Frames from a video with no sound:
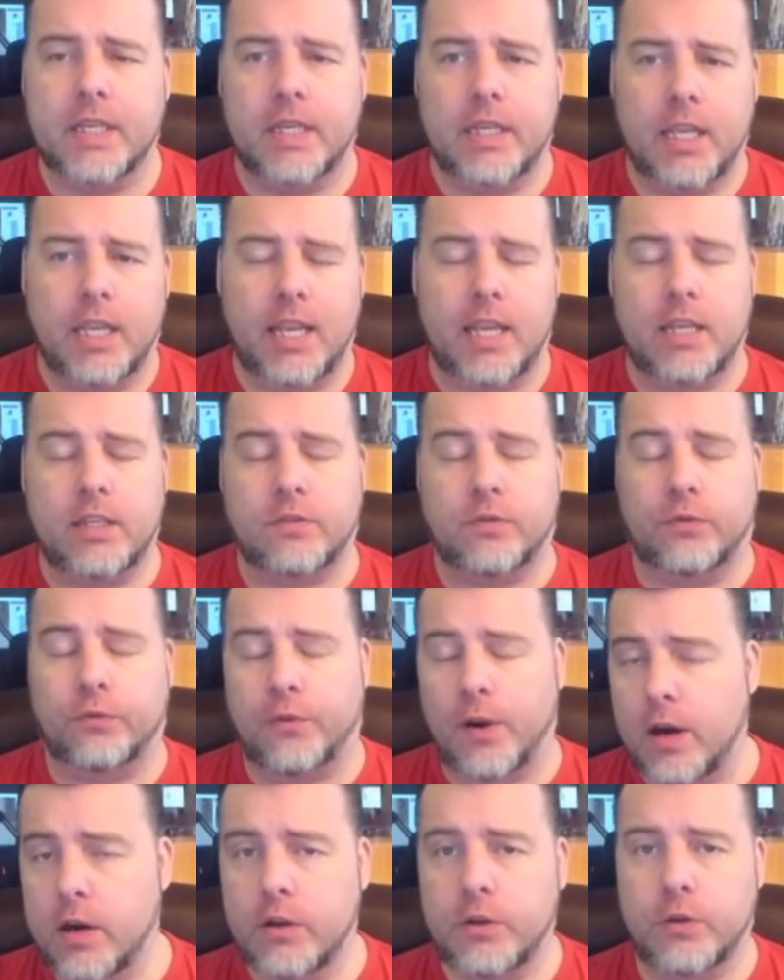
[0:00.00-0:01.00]
He is
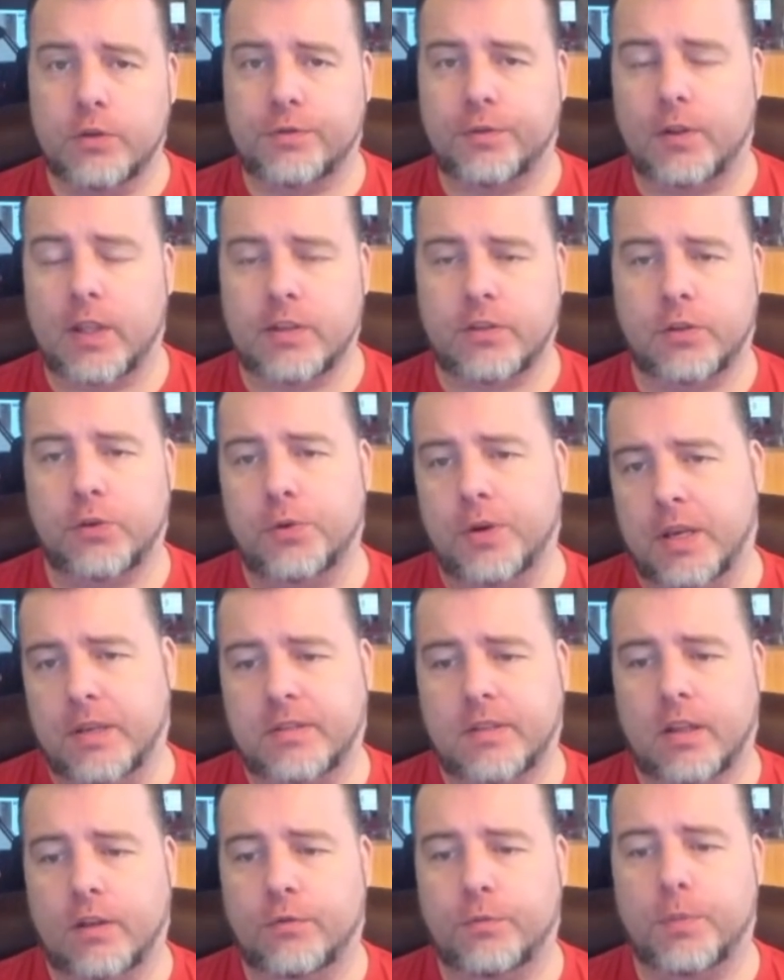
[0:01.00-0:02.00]
very useful as a unit
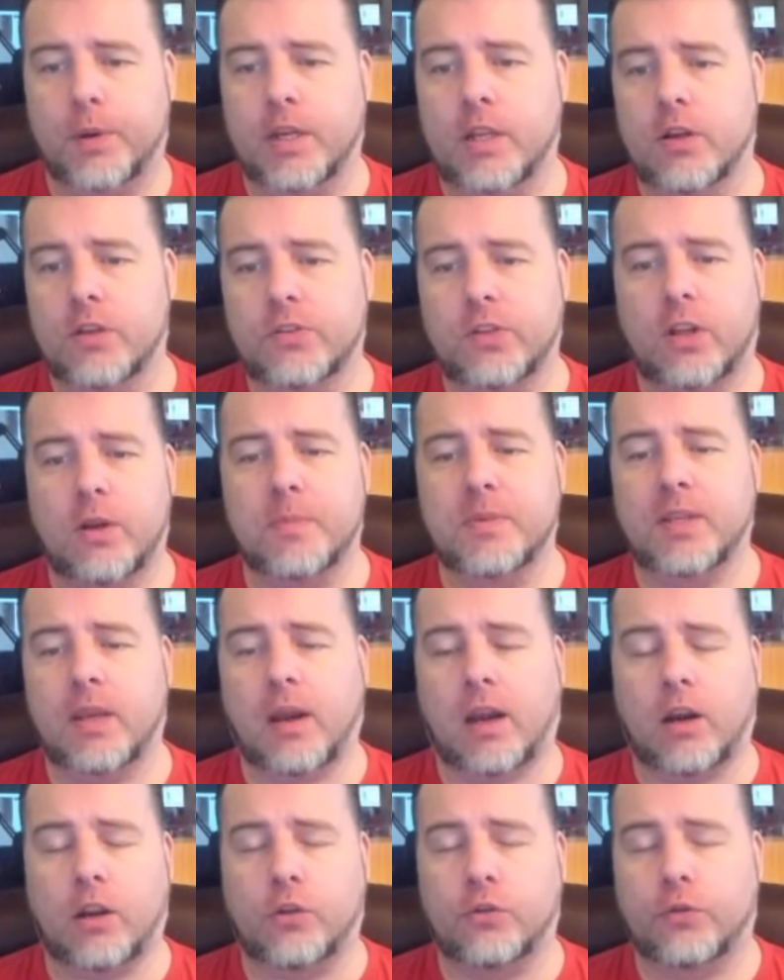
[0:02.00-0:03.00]
itself, but he also comes in
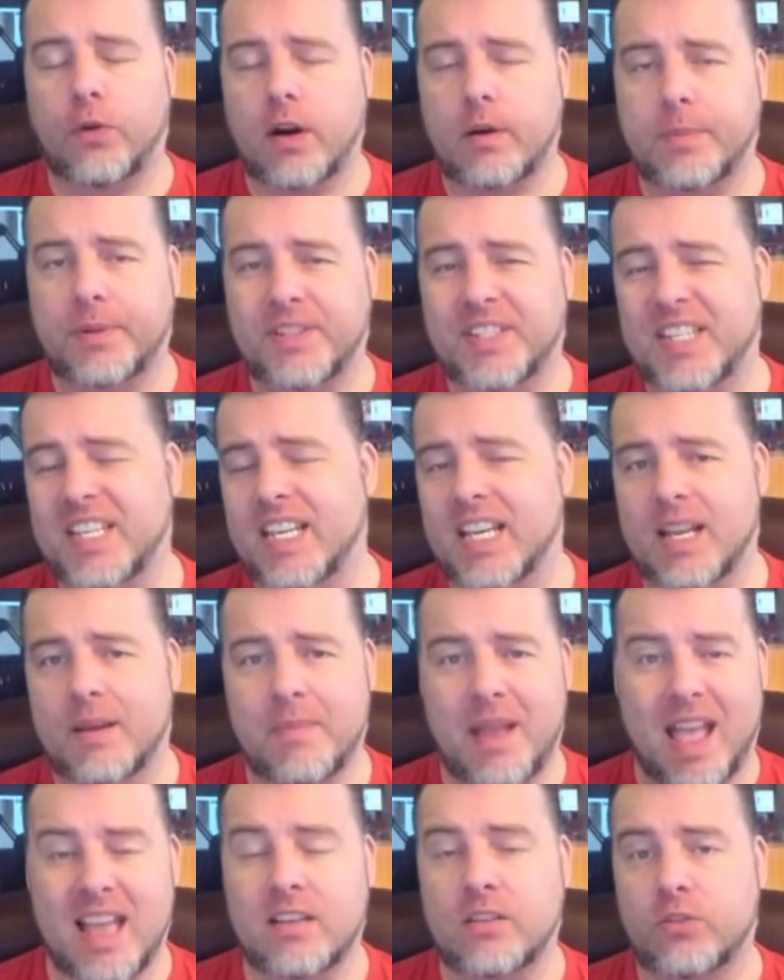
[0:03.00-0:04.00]
an incredible TM
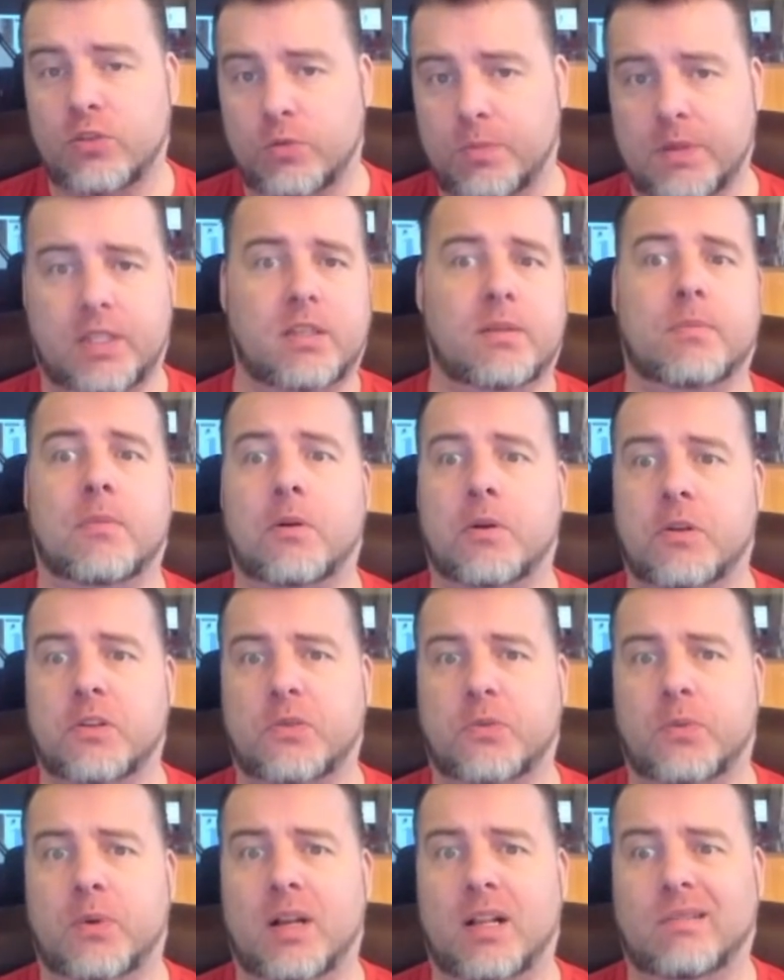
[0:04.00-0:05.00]
and Super TMR as
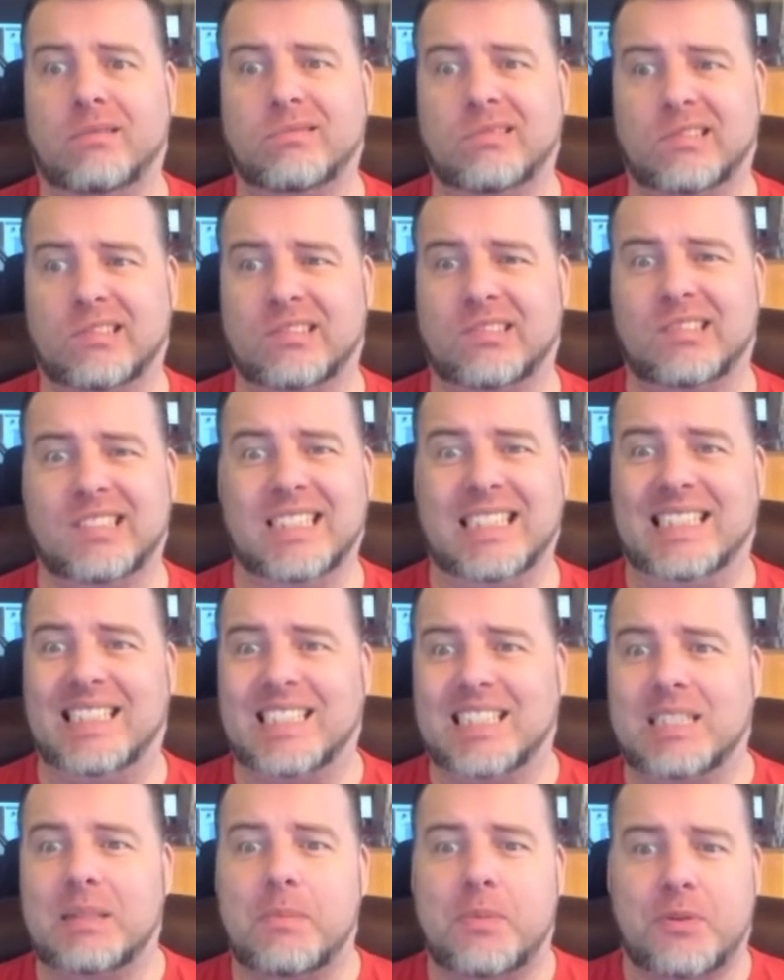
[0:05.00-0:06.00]
well. Great
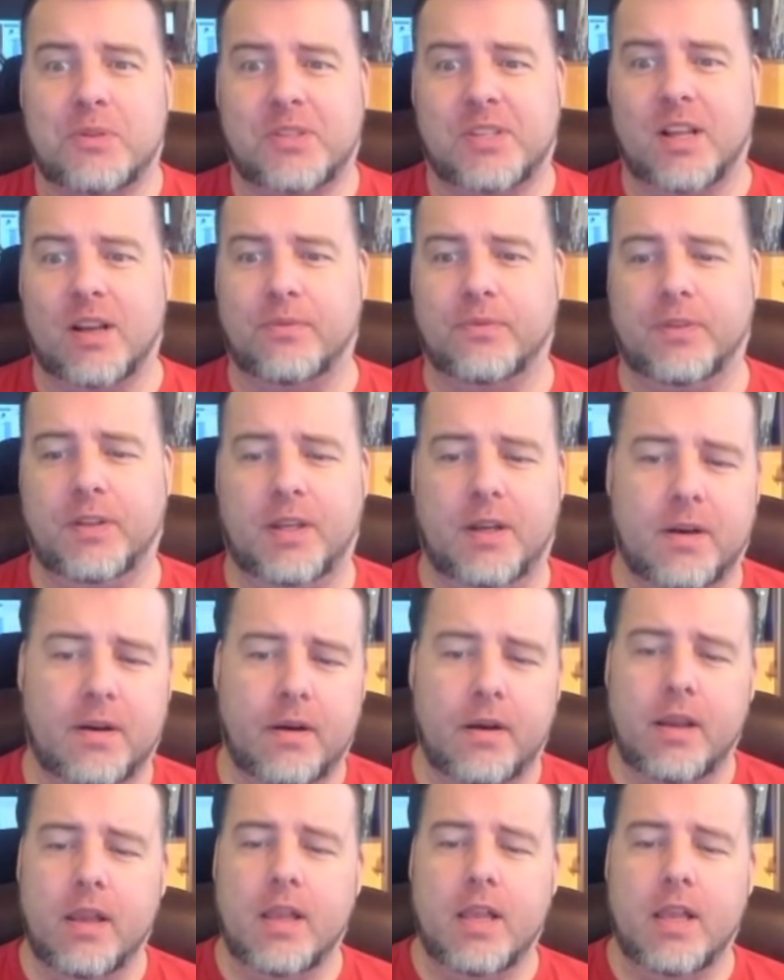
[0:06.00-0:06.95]
combo stuff here.